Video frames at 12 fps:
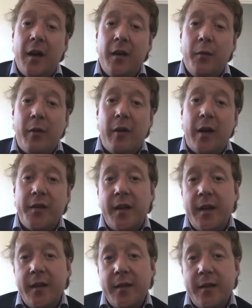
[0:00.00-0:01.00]
we're
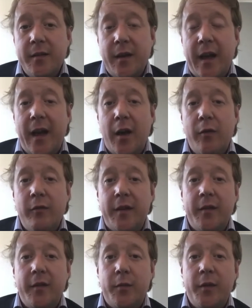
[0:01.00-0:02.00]
asking care home
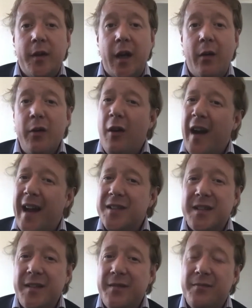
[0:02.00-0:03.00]
residents to undergo are not
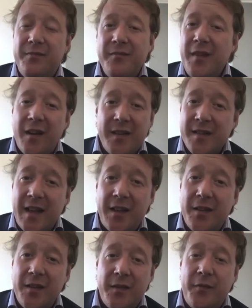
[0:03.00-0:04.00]
actually nice
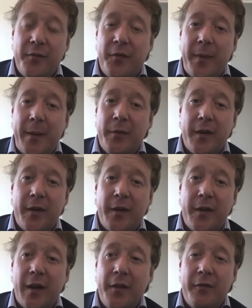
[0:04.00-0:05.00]
tests for people to
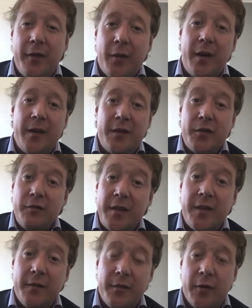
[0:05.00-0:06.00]
go through, quite distressing
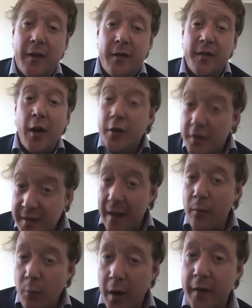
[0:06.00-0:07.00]
for residents. I
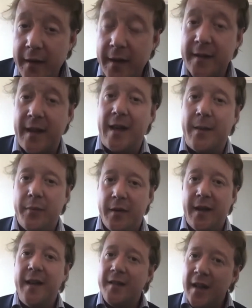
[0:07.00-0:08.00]
understand why they need to happen.
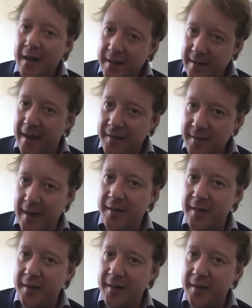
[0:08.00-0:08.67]
It is test.